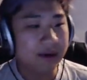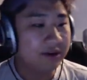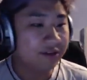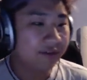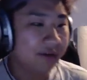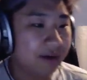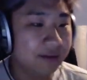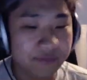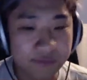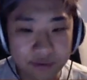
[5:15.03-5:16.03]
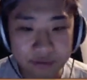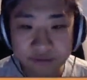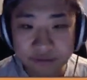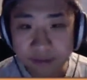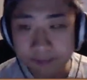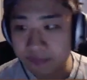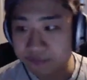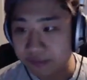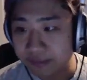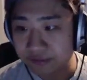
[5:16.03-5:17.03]
I just took out Elise for Ooze
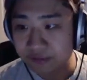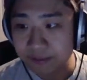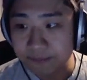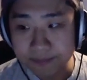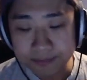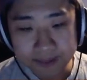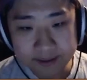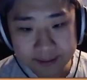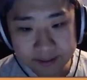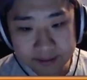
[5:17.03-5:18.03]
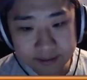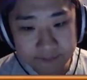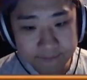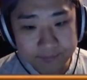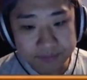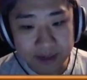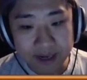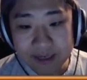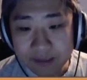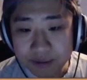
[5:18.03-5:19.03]
before my stream. I
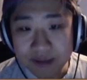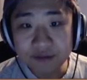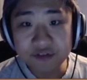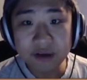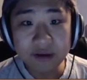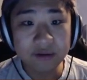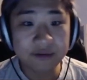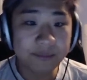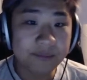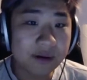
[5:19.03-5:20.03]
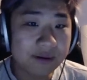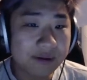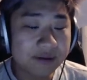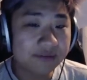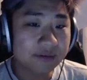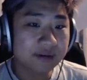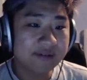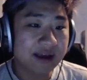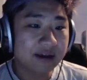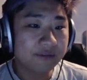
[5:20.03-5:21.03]
didn't play Lich King because a part of his
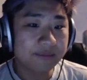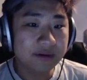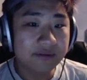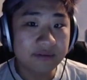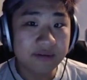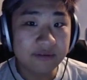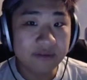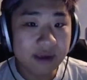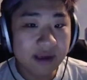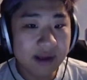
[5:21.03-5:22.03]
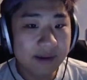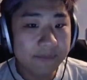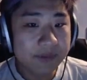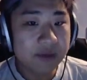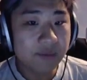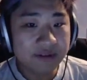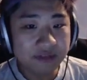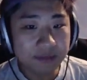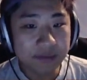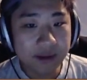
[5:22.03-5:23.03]
Kazakus Priest is he wants to
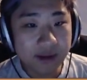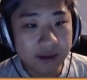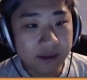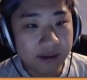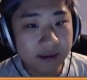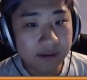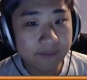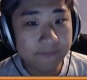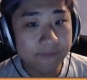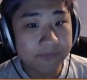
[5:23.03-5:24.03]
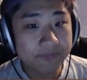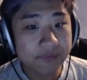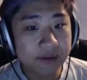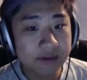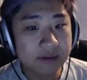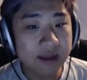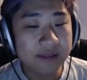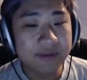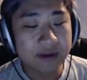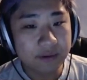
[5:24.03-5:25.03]
play Death
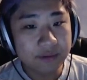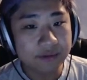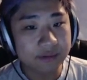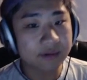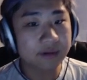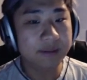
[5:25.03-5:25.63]
Knight Uther, I